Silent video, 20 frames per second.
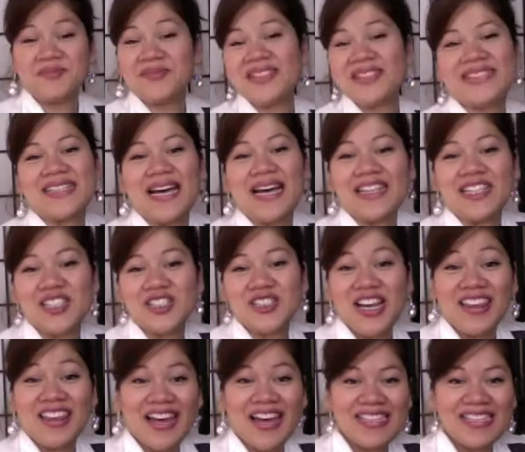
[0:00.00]
Excited to
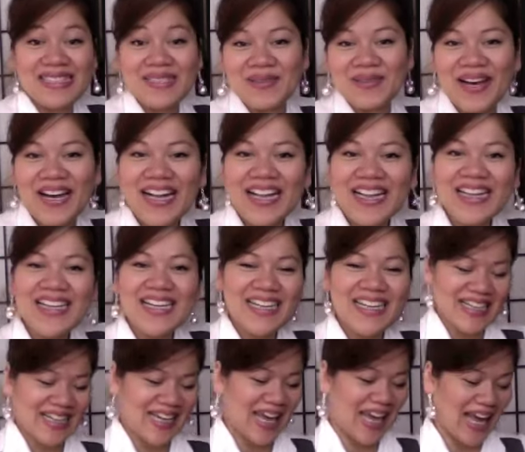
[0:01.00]
try that as well.
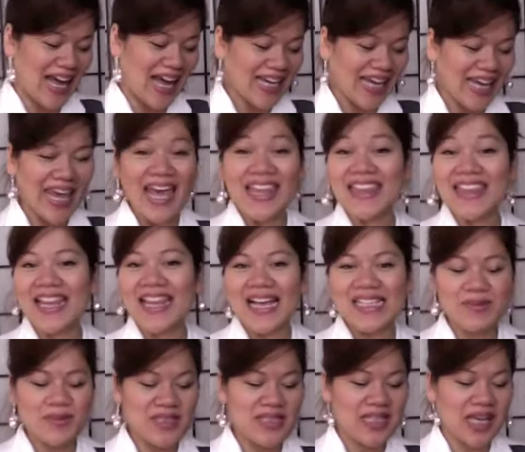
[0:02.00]
Okay, and the
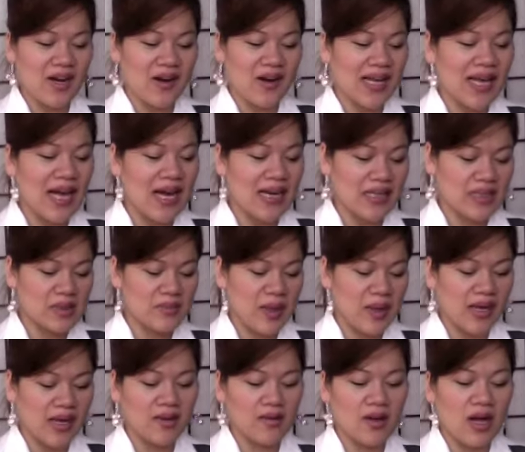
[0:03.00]
last mascara I got is
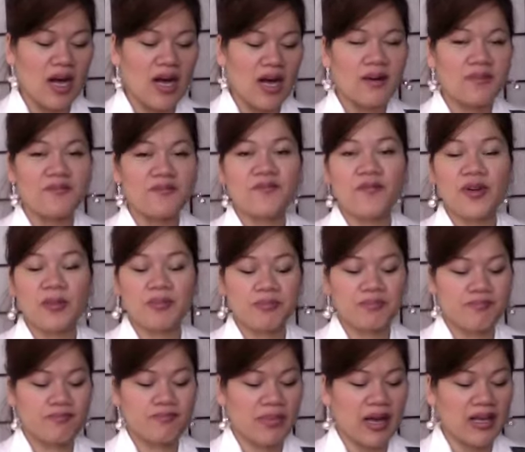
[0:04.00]
by uh,
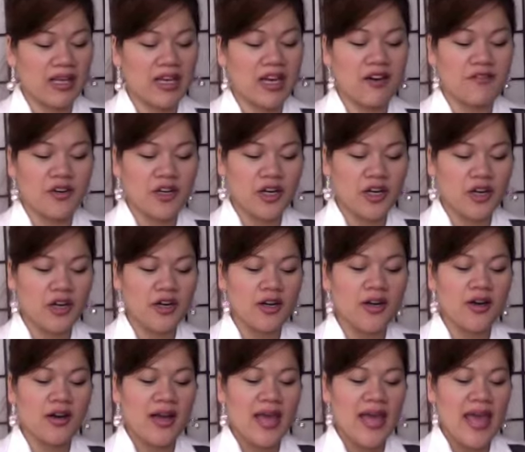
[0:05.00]
by
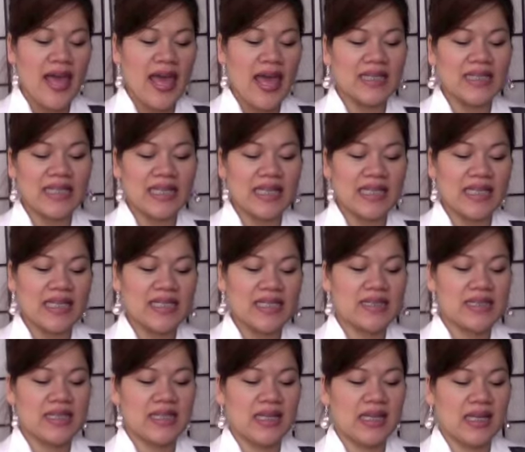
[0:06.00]
CoverGirl and it is
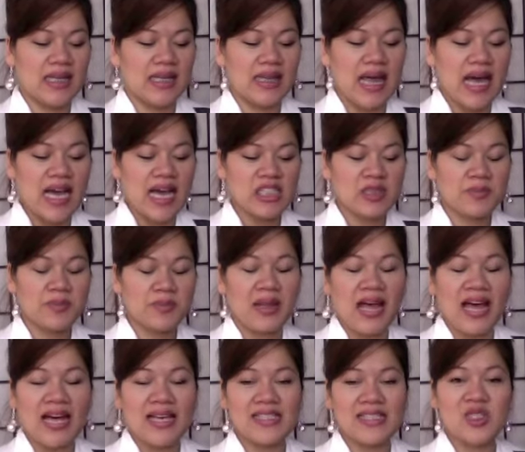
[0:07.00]
the Lash
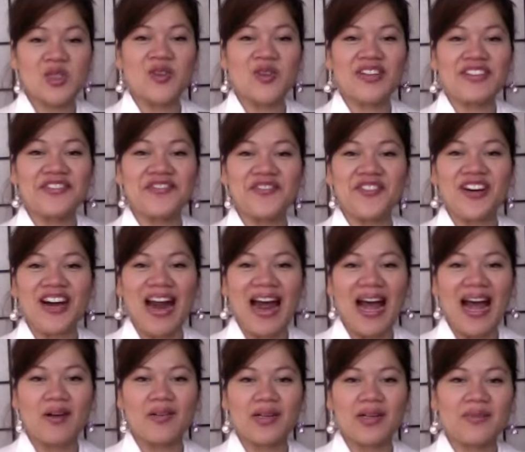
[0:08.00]
Blast 24
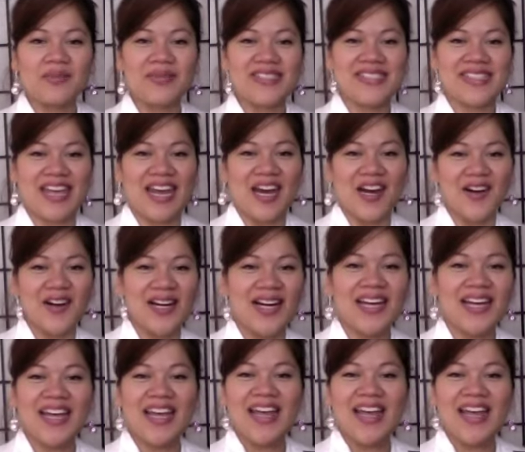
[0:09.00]
Hour Mascara.